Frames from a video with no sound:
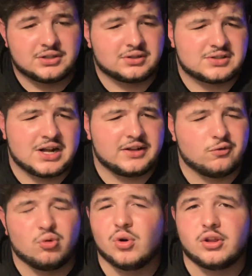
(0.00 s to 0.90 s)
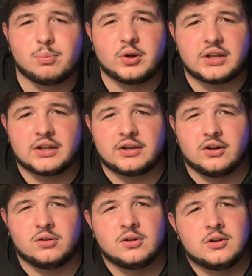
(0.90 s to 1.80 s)
um, it's not even worth putting in
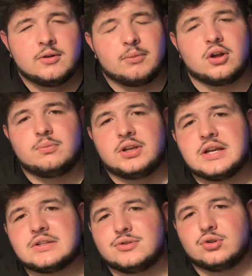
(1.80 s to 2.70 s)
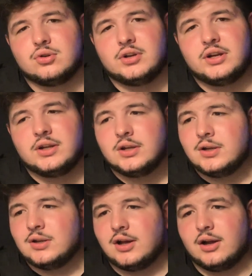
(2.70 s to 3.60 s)
here. But I hope you guys enjoyed.
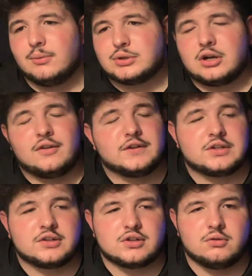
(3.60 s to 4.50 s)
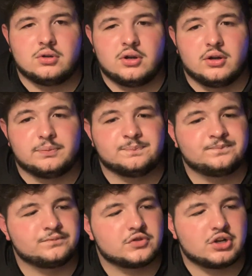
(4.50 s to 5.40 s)
Um, sorry if it took so long.
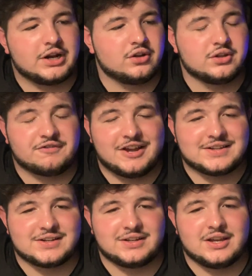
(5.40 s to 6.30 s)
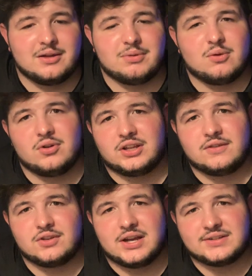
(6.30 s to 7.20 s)
Try to go as fast as I can, but I want to
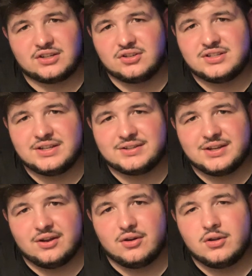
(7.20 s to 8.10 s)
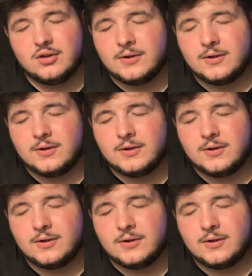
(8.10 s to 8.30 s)
give you guys a good detail.